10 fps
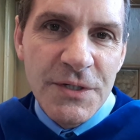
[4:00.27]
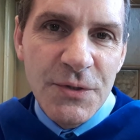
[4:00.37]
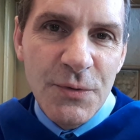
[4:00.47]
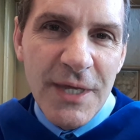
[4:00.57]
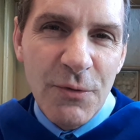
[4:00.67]

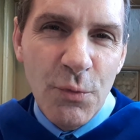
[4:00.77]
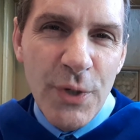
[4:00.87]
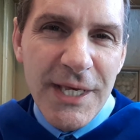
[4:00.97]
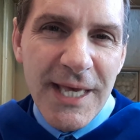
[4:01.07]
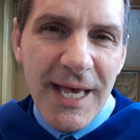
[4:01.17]
to that
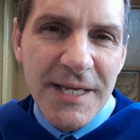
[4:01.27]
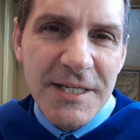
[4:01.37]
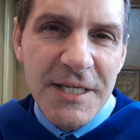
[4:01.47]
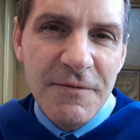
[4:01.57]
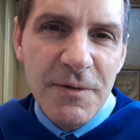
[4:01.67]
we can't
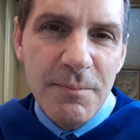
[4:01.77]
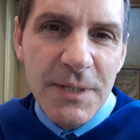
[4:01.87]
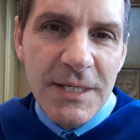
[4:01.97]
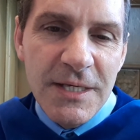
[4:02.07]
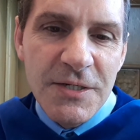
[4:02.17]
even
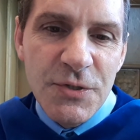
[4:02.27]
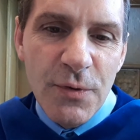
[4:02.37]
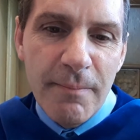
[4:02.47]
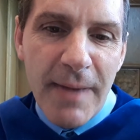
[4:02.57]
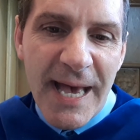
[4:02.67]
begin to
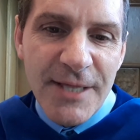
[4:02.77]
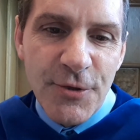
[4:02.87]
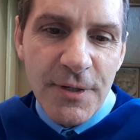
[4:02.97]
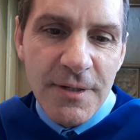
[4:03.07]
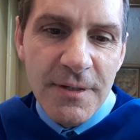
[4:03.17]

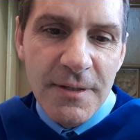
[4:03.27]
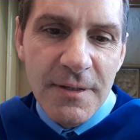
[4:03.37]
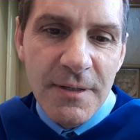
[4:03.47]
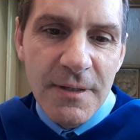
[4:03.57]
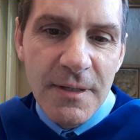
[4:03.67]
imagine
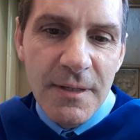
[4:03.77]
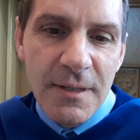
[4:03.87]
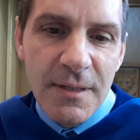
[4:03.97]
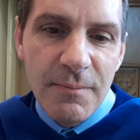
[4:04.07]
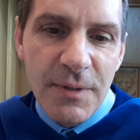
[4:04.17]

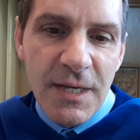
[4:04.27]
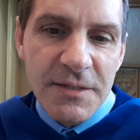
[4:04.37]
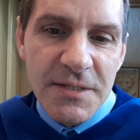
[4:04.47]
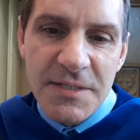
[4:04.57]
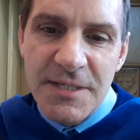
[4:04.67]

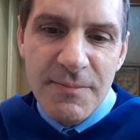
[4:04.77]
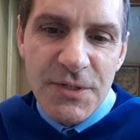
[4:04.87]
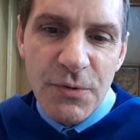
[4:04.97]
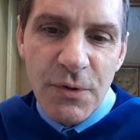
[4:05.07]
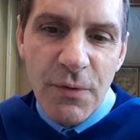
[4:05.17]
because it seems
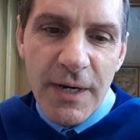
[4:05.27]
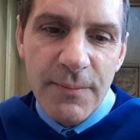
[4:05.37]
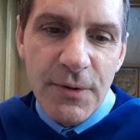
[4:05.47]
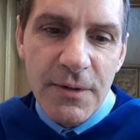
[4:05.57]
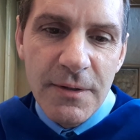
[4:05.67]
so
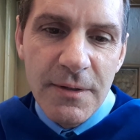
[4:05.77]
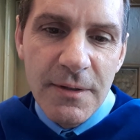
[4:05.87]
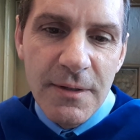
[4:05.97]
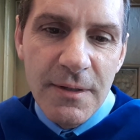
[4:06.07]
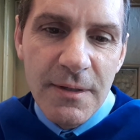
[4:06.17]
incredible?
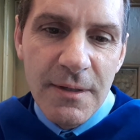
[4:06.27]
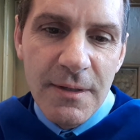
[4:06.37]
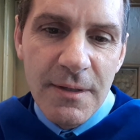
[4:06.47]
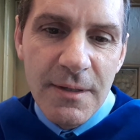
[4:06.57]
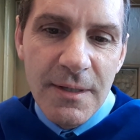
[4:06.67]

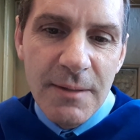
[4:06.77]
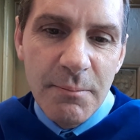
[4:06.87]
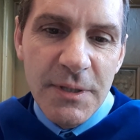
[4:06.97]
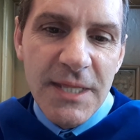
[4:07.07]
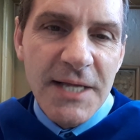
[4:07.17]

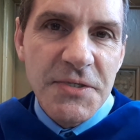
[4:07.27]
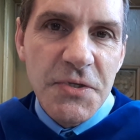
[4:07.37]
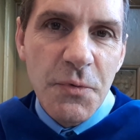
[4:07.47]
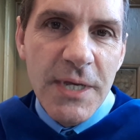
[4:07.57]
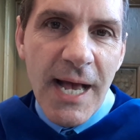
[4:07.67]
But that's
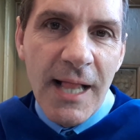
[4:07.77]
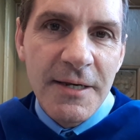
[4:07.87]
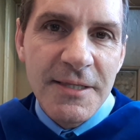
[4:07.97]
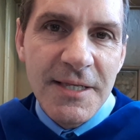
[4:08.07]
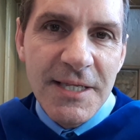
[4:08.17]
the
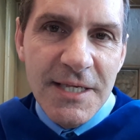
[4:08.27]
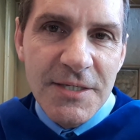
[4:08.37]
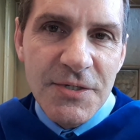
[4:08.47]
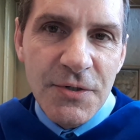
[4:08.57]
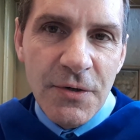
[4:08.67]
reality that
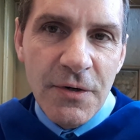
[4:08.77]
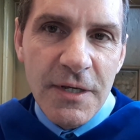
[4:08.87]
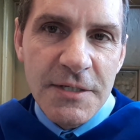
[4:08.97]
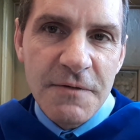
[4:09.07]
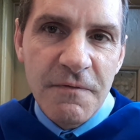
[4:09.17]
Easter
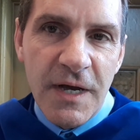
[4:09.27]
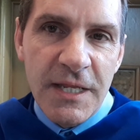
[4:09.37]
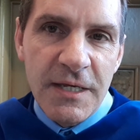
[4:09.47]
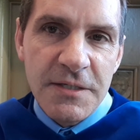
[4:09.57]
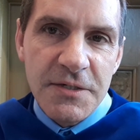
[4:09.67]
is
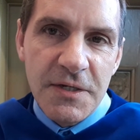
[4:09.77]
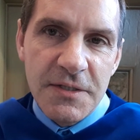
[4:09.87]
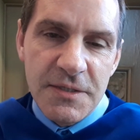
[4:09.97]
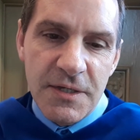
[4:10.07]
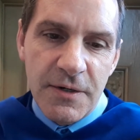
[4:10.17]
inviting us to
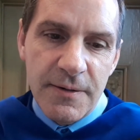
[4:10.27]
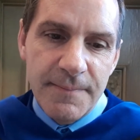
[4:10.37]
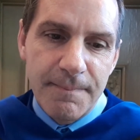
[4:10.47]
consider.